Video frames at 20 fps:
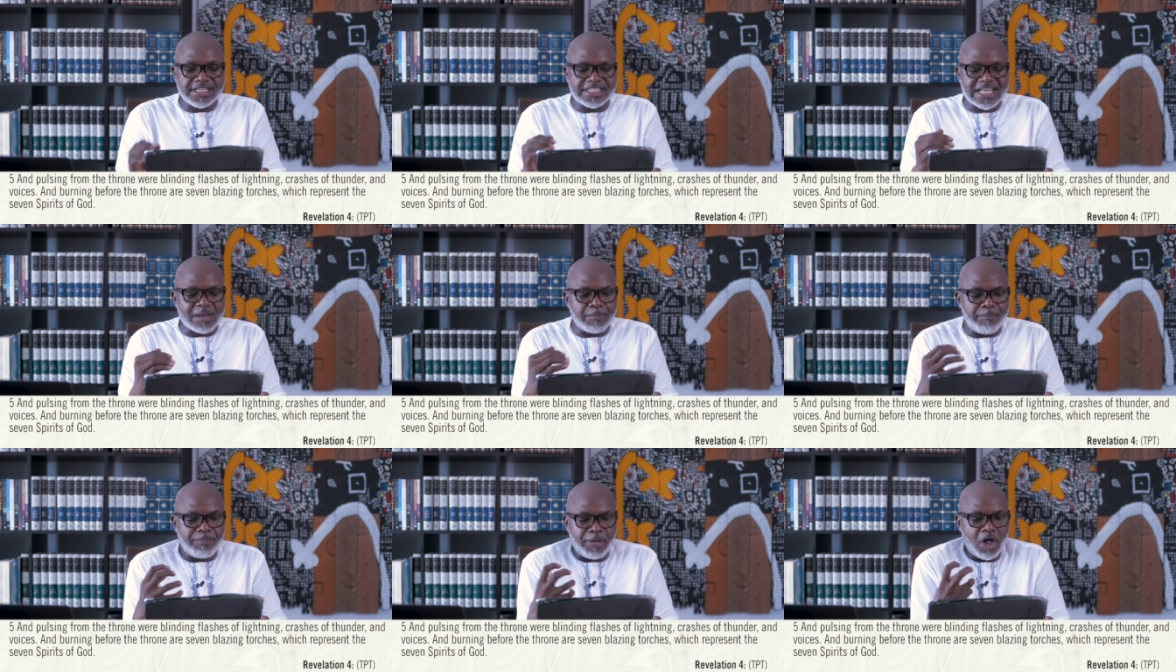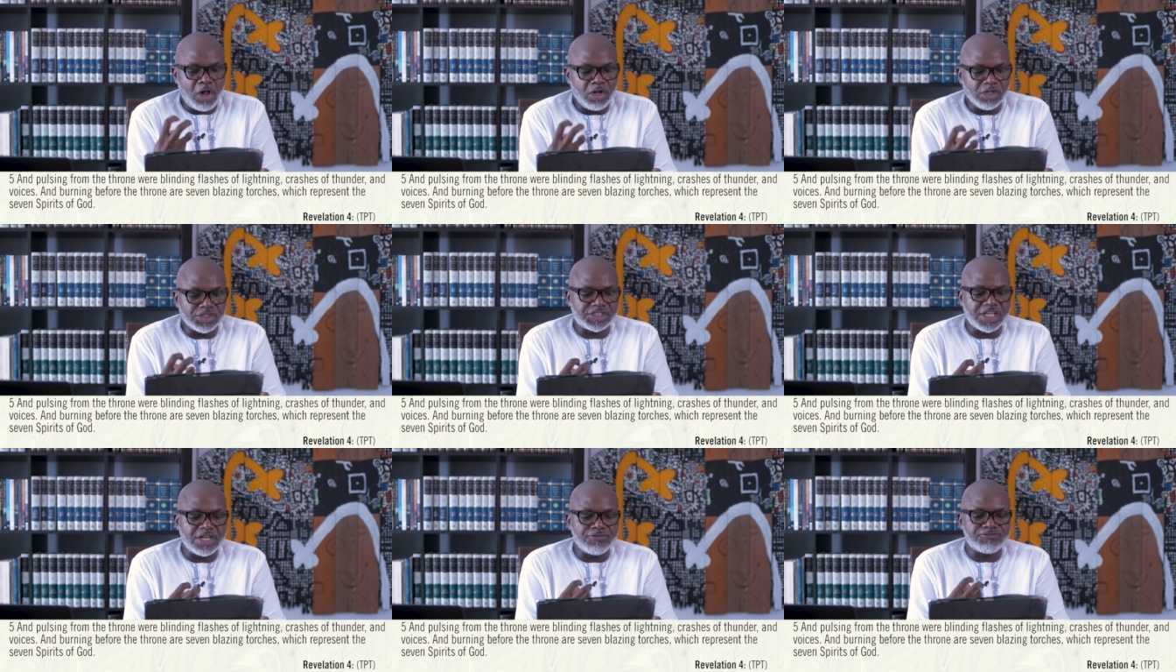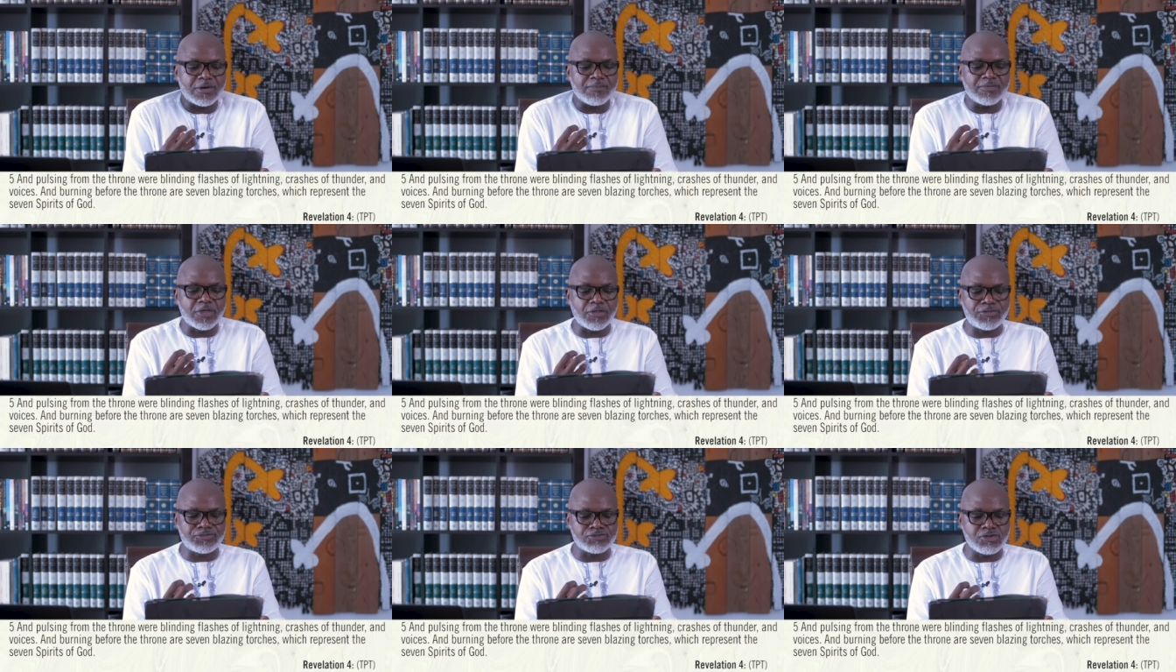and pulsing from
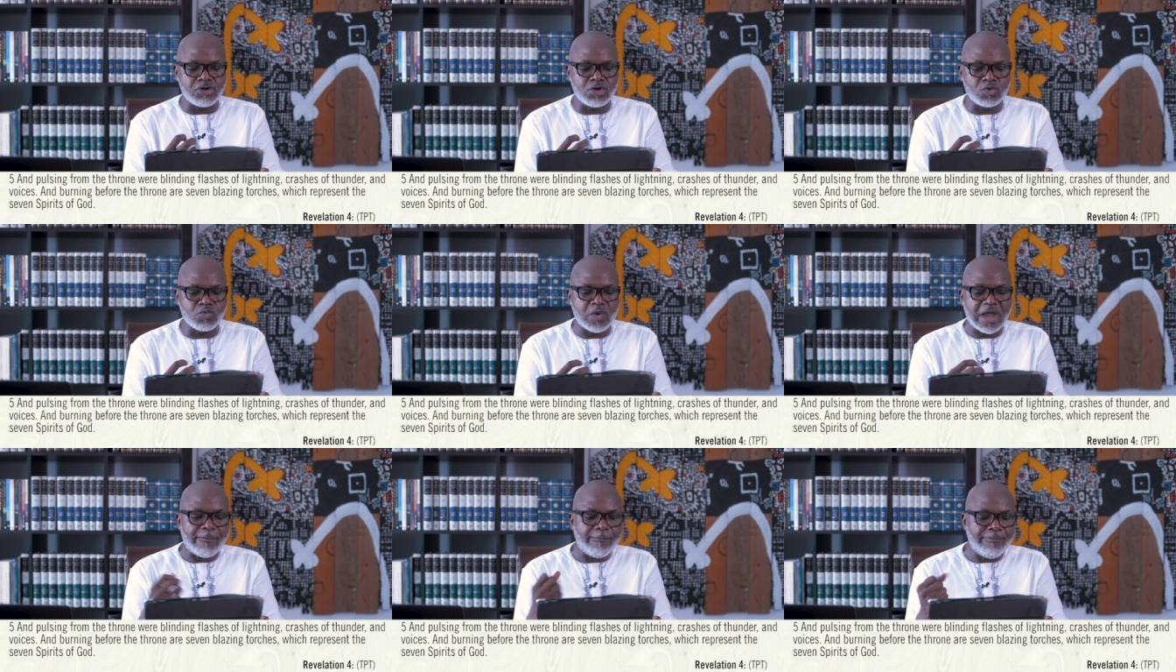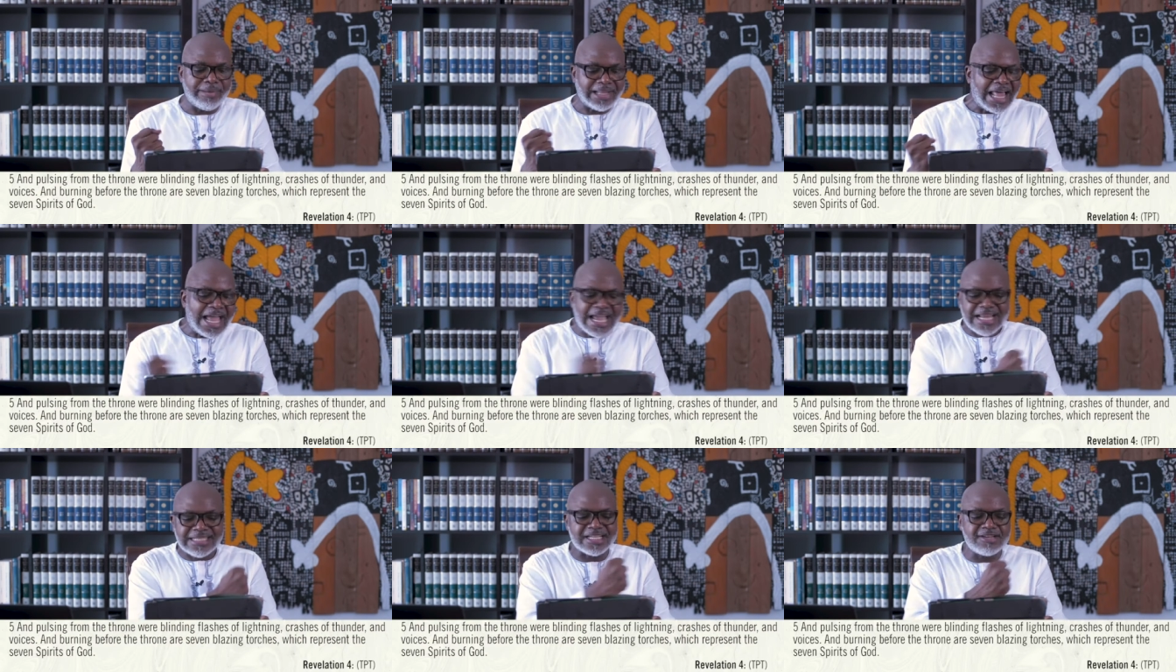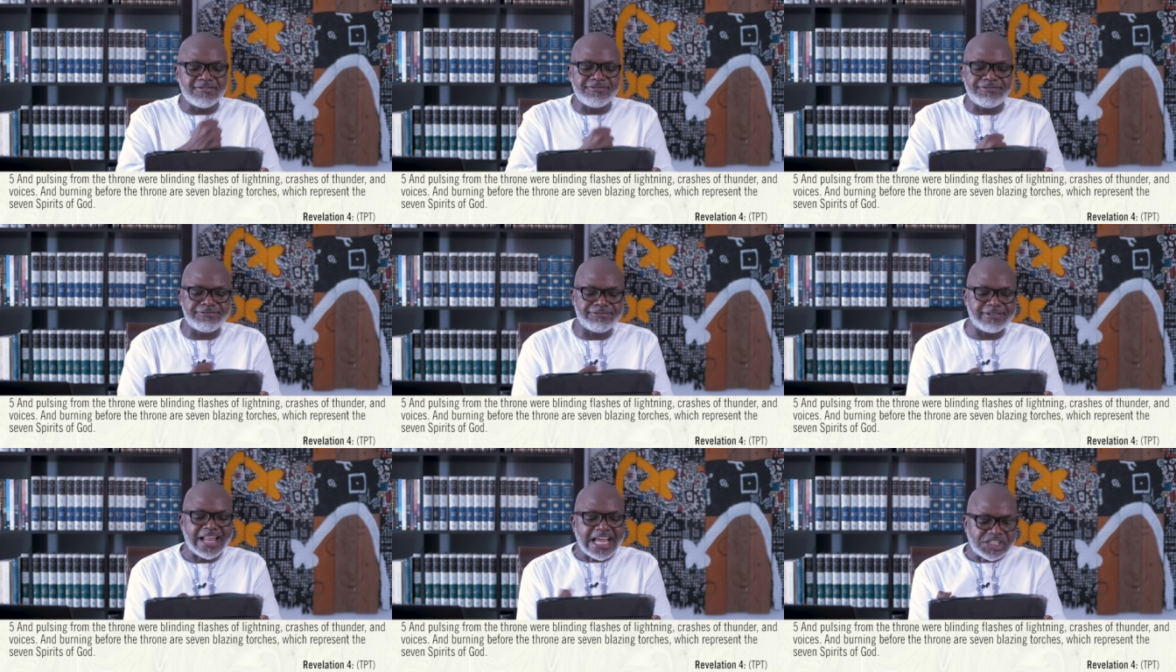the throne were blinding
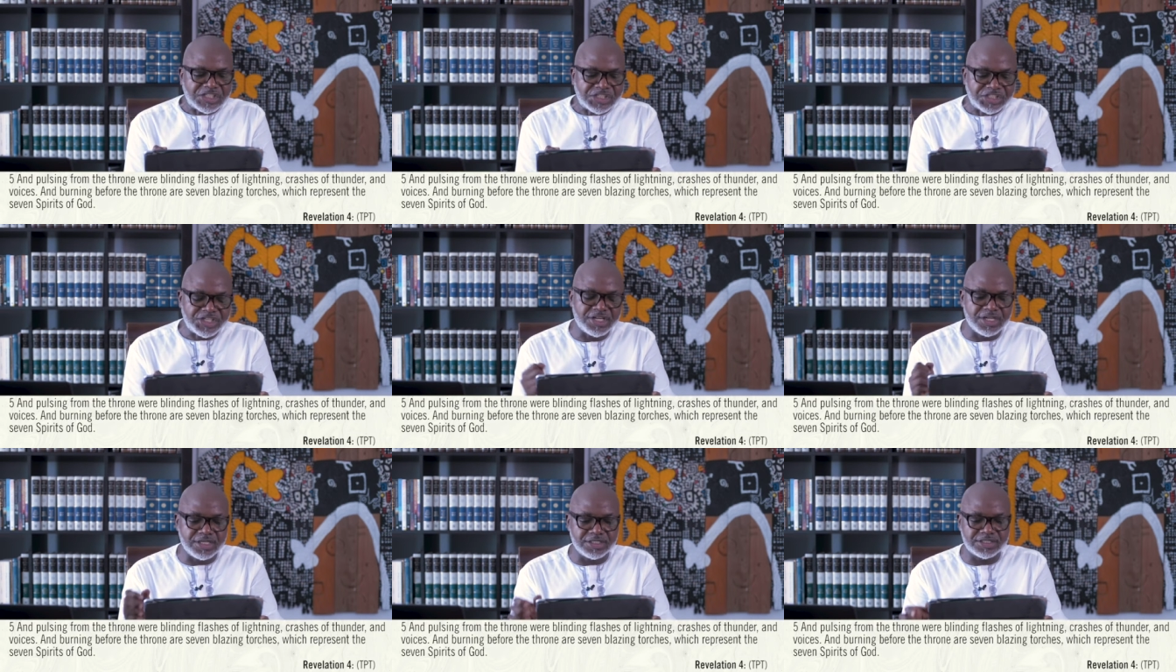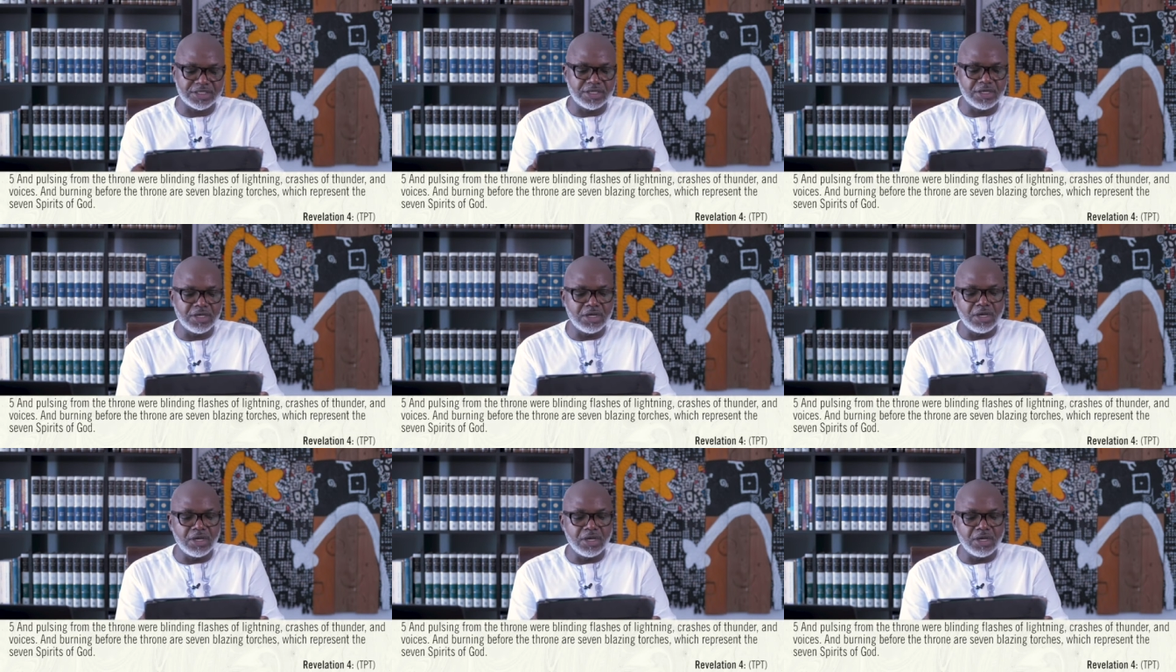flashes